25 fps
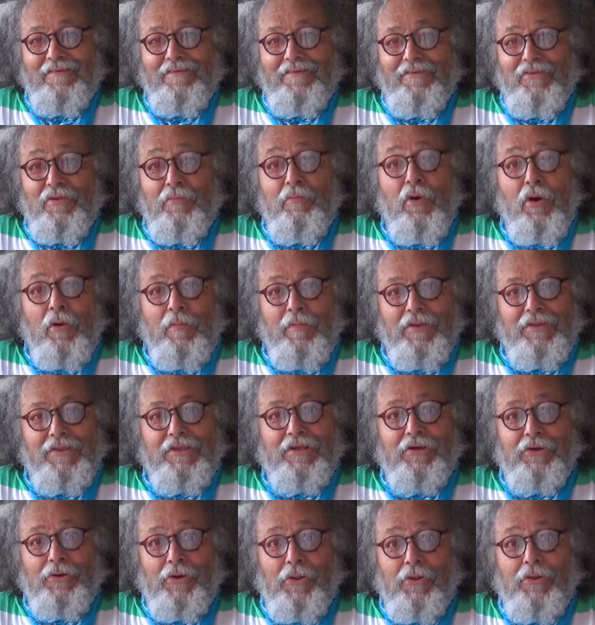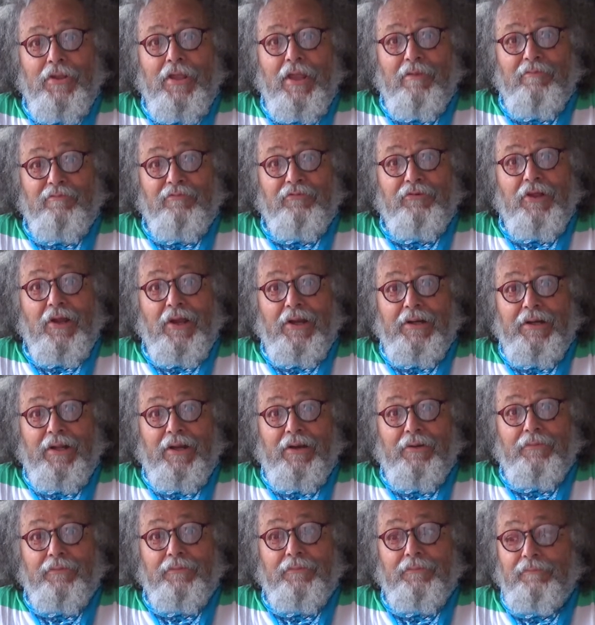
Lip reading: the moment that it all came flying out.